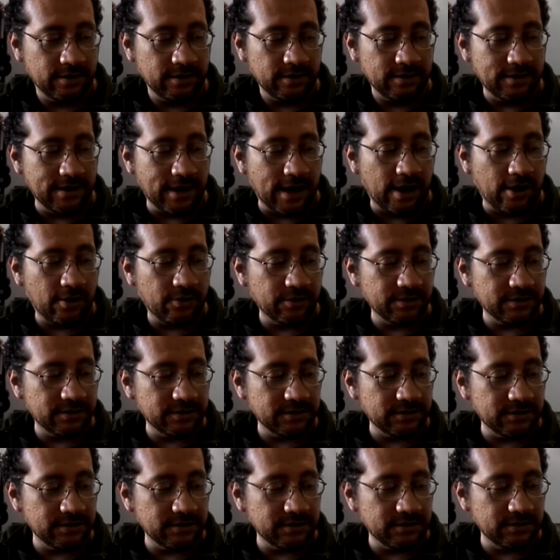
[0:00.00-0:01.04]
Now,
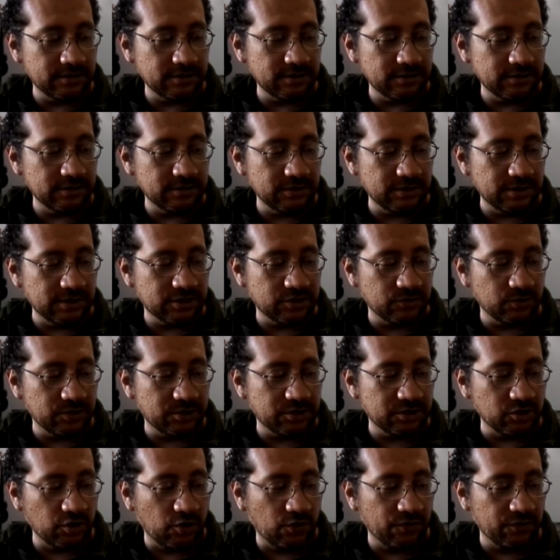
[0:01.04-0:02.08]
it
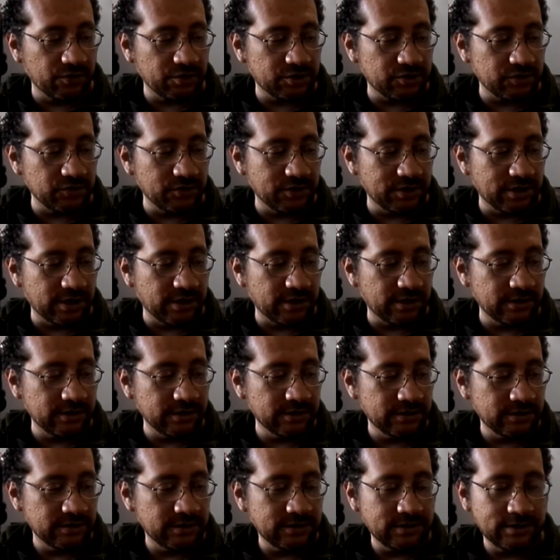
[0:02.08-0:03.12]
switches over to the
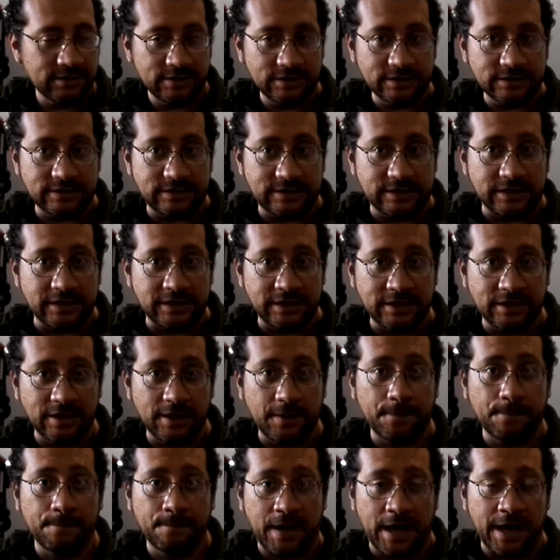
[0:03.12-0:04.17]
D
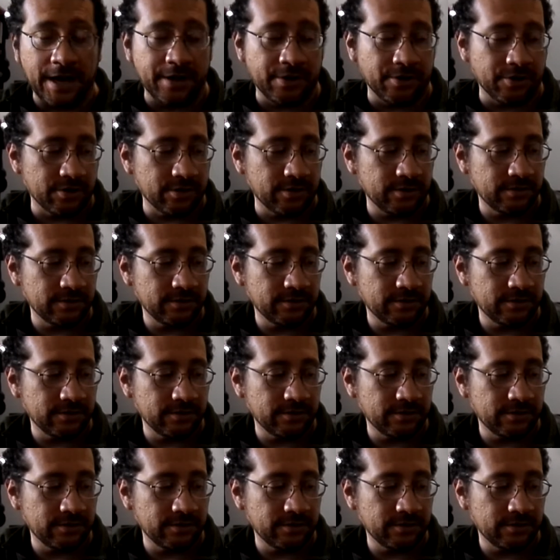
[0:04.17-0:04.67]
minor.